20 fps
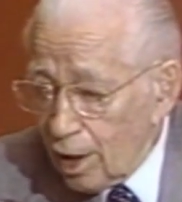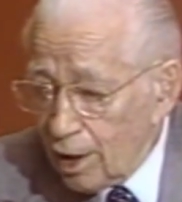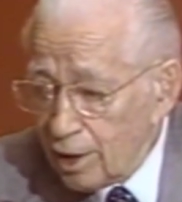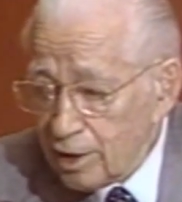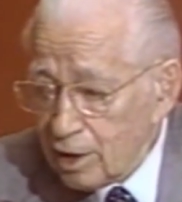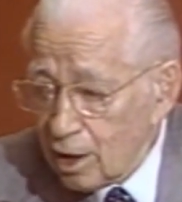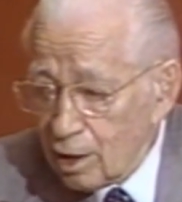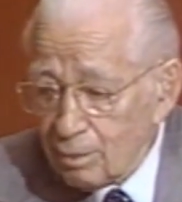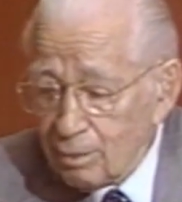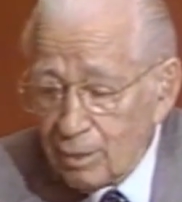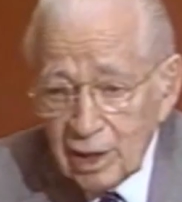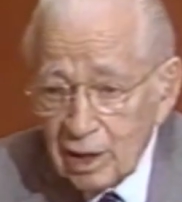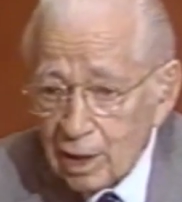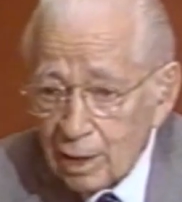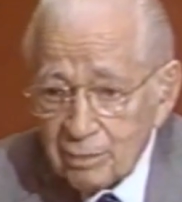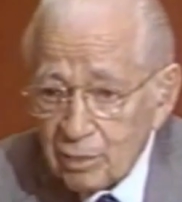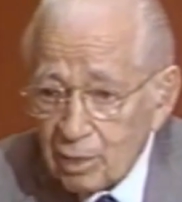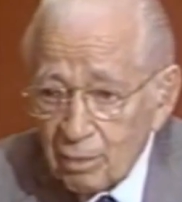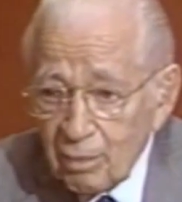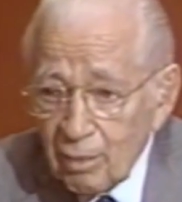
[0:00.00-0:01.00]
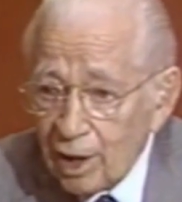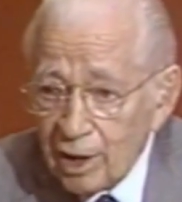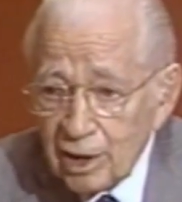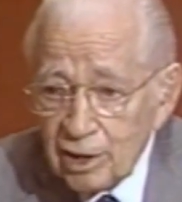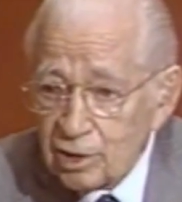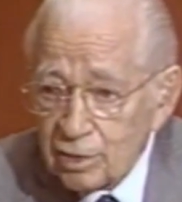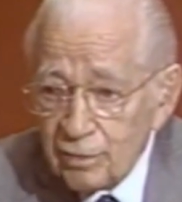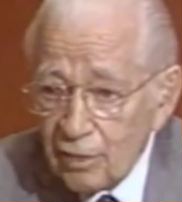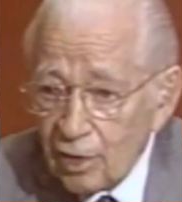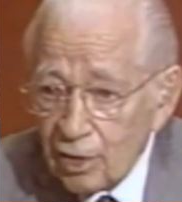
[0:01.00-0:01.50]
I can't make up the
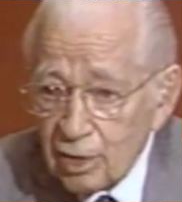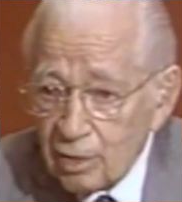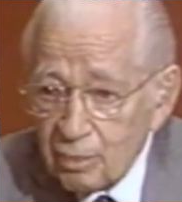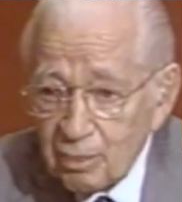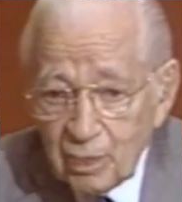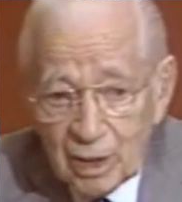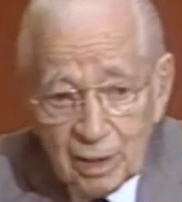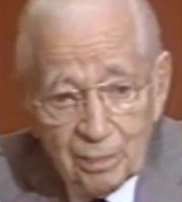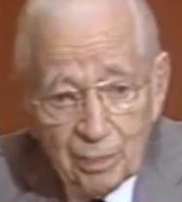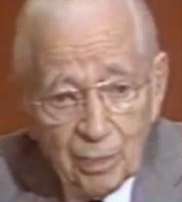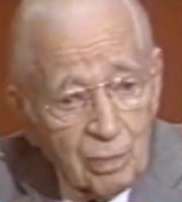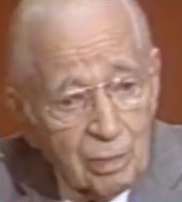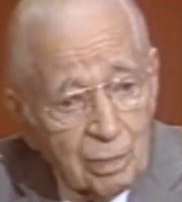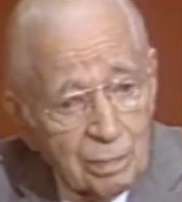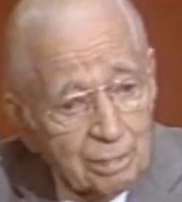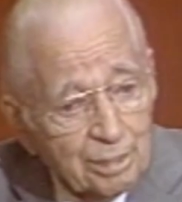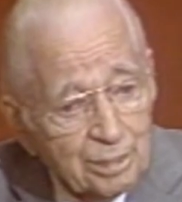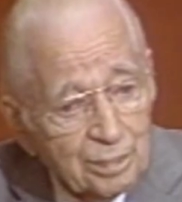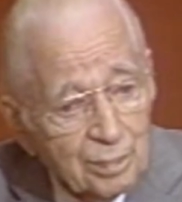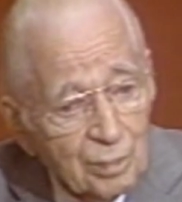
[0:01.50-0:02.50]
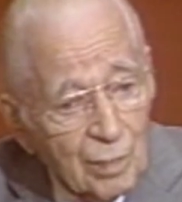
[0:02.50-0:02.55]
minds of other people.